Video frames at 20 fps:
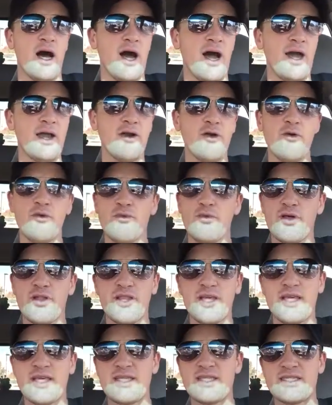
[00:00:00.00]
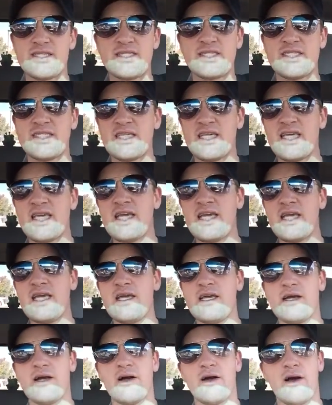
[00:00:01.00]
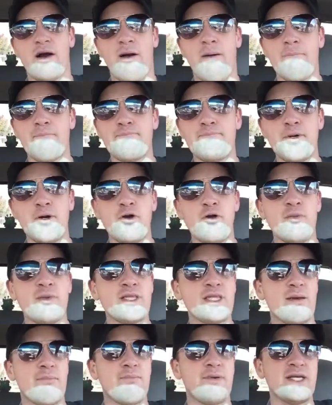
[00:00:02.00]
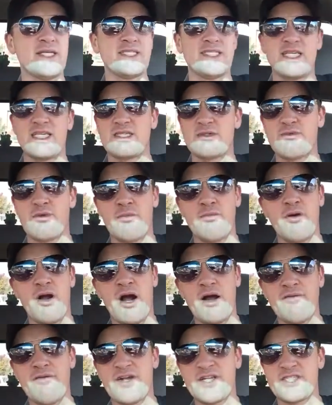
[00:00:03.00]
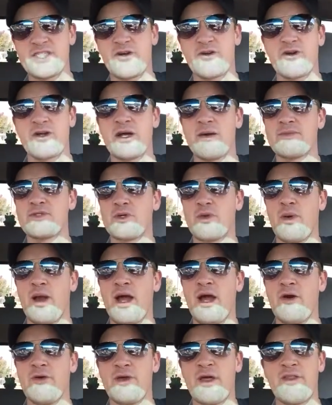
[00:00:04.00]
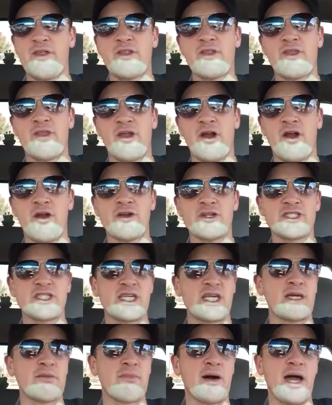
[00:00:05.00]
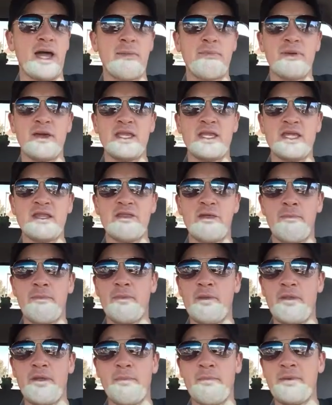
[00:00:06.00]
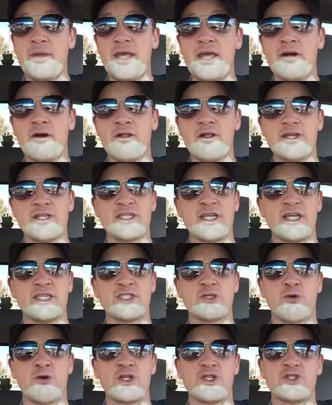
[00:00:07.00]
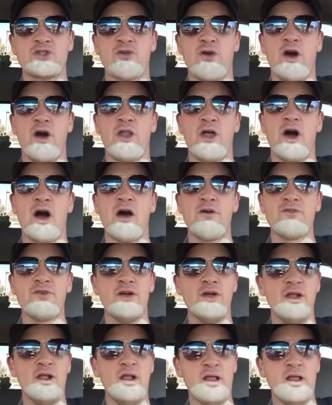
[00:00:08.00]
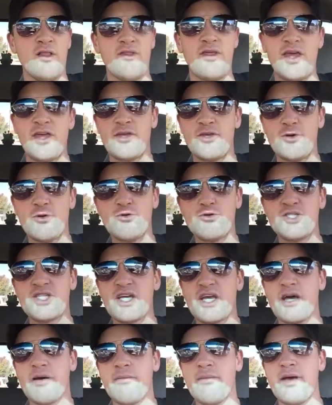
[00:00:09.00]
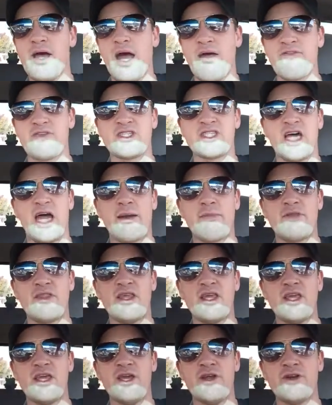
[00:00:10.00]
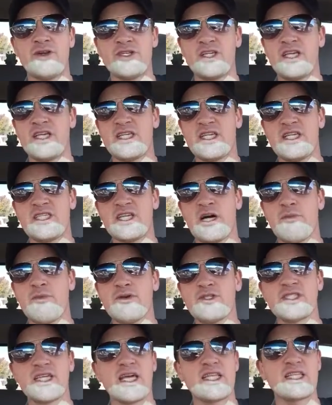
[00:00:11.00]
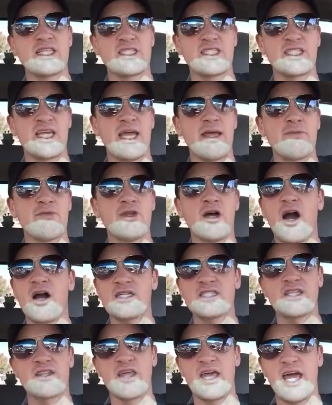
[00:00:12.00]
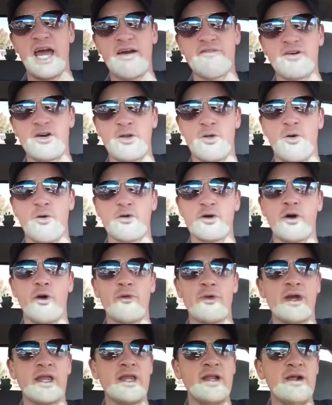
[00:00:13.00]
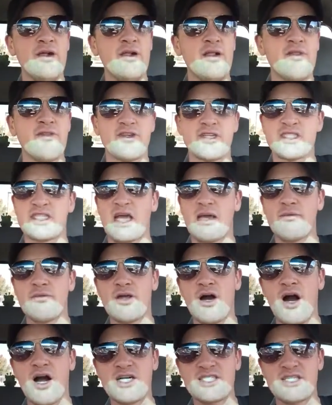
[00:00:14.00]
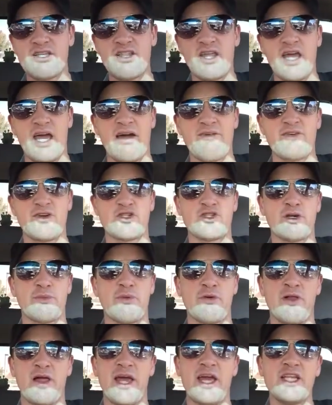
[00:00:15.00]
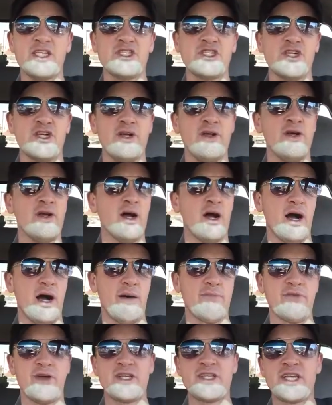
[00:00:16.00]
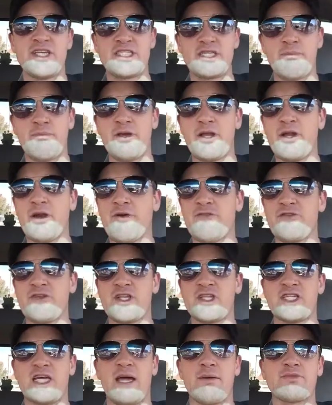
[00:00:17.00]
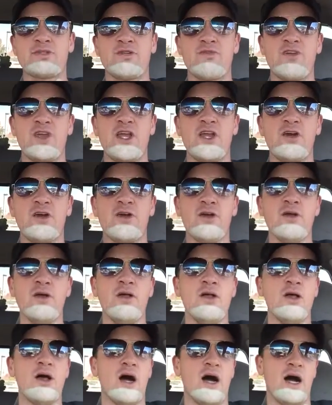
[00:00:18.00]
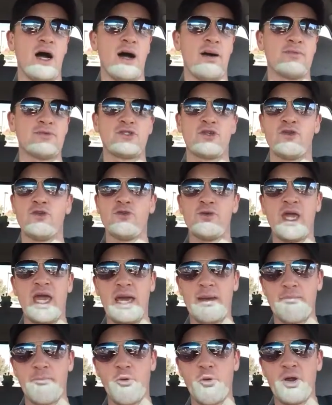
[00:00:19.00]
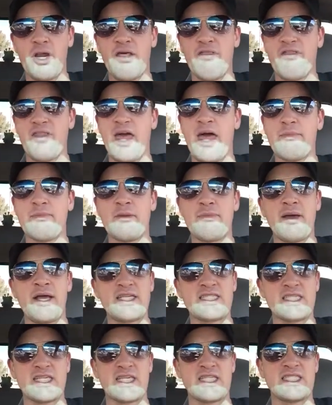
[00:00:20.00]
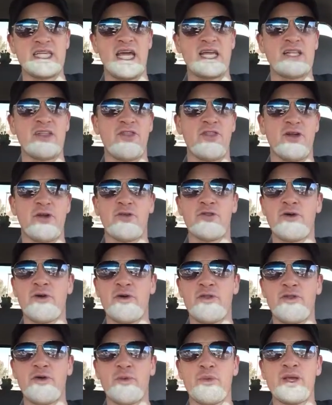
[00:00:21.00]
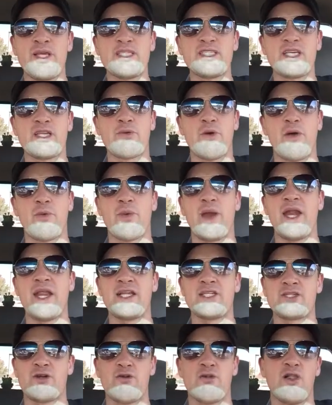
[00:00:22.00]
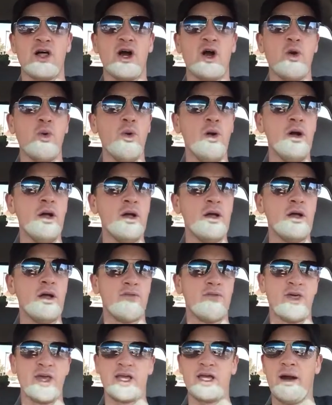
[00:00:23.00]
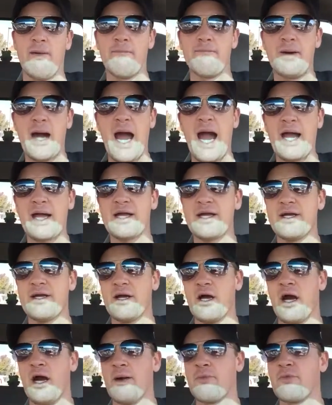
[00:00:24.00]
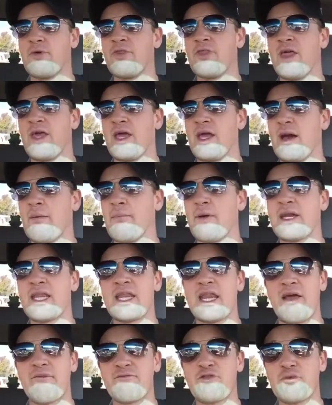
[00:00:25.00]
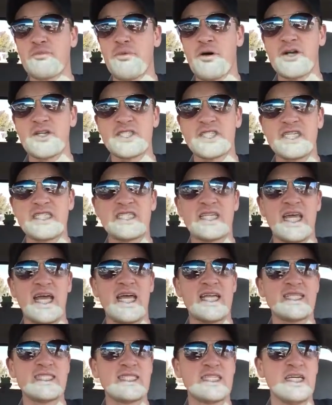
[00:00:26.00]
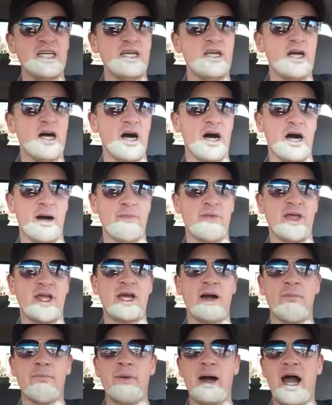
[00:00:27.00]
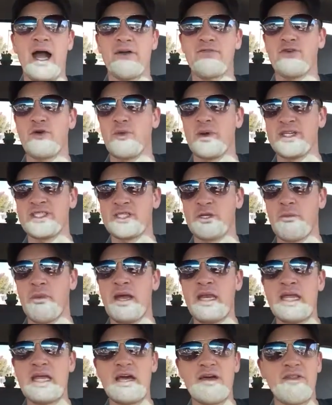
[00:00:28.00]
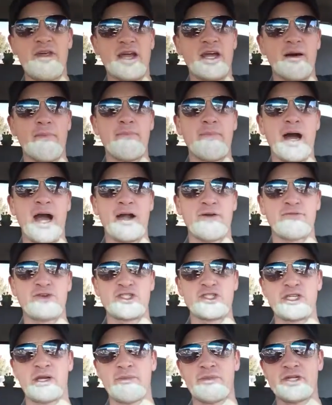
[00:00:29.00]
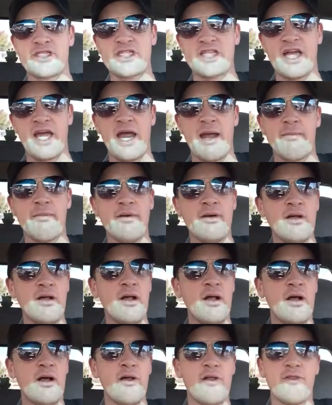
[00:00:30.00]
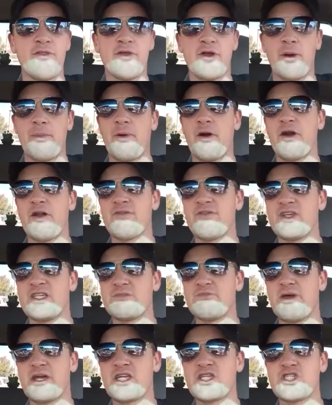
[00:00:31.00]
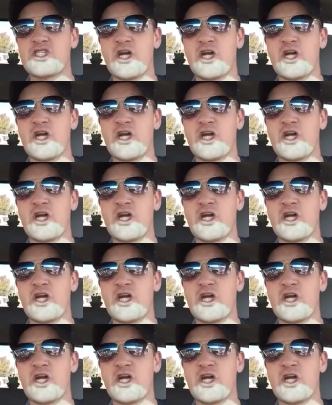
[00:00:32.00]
I don't really see a boom in the business when Brock Lesnar comes around. I think that honestly, in my opinion, the, the appeal has, has sort of drawn off. They use him at the time of the year. It, it's almost like the same knocks that they have on Hulk Hogan, the same knocks that they have on Triple H. Um, they disappear for the times of year. Um, so you can't point at them and basically say that they're the, the reason why ratings are low. They come back um, when the uh, Monday Night Football season ends. Um, they come back for WrestleMania. They come back for SummerSlam. They're a part of these big